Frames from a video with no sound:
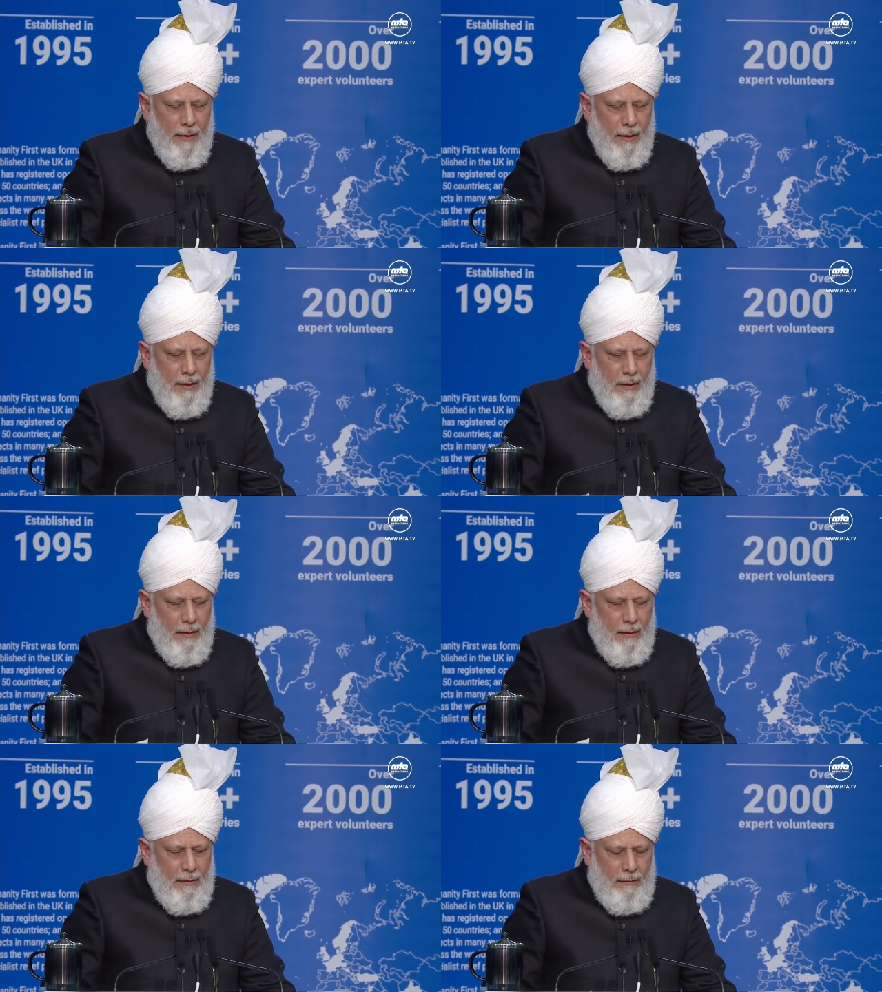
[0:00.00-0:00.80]

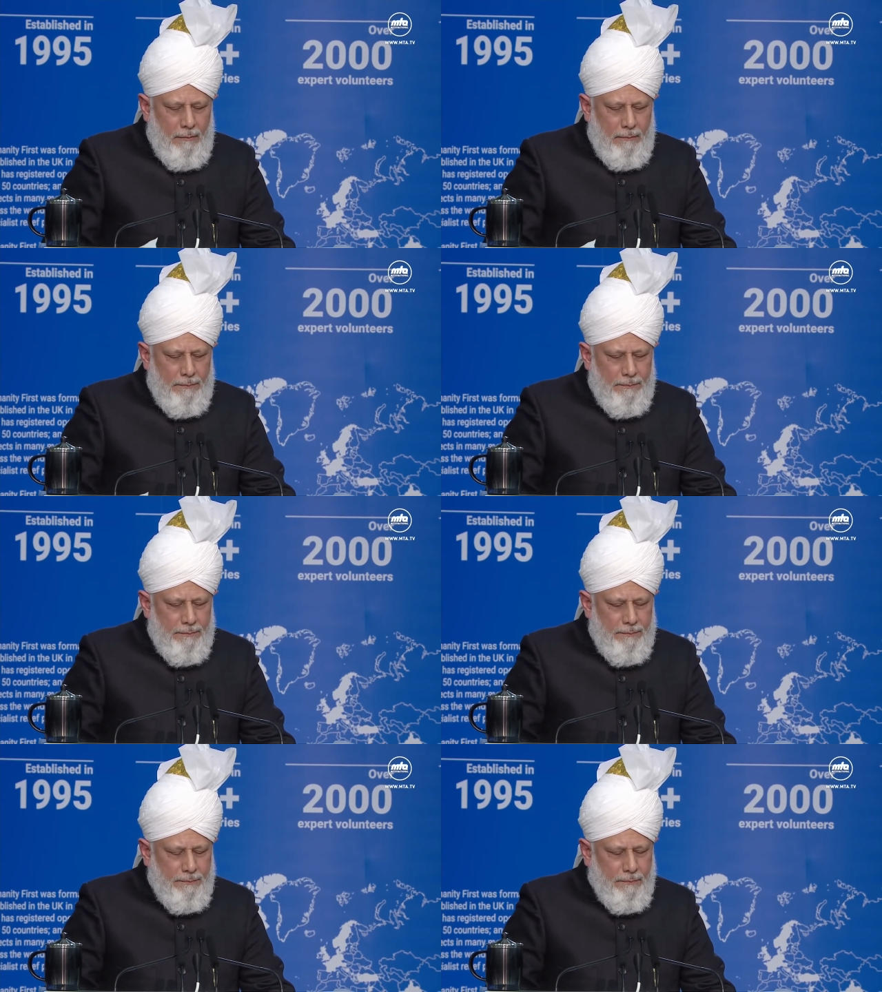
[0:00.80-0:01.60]

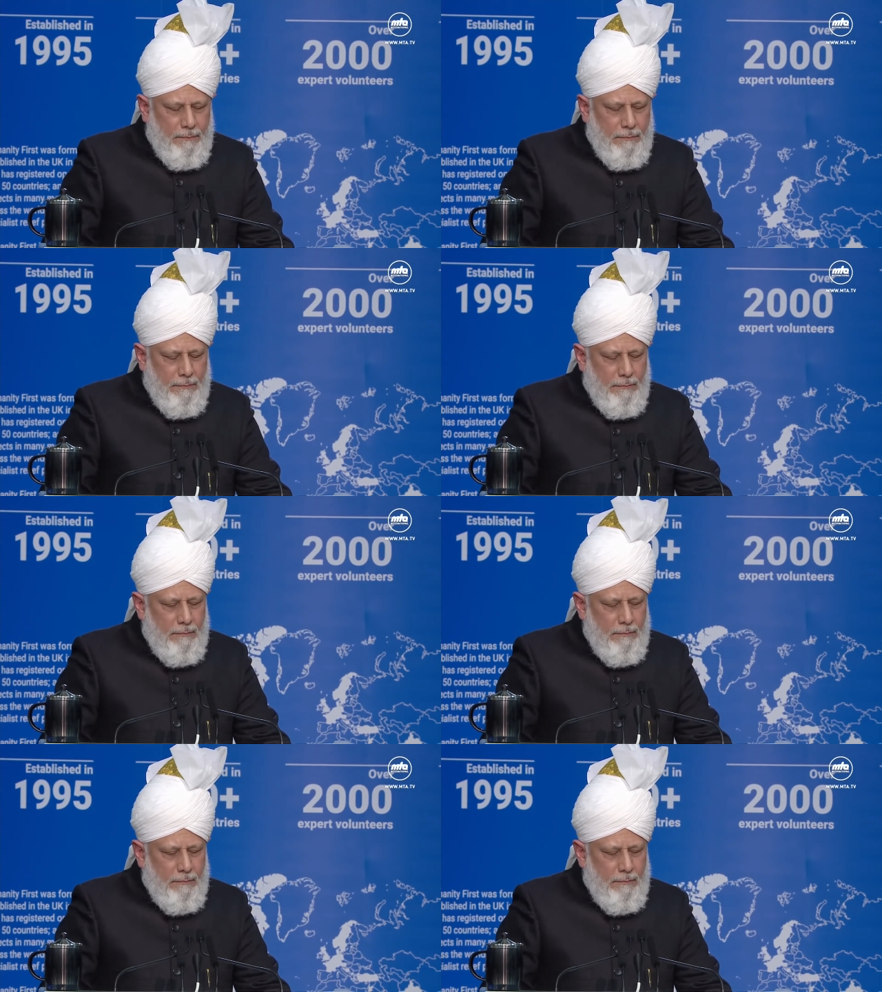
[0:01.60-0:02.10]
Nobody speaks.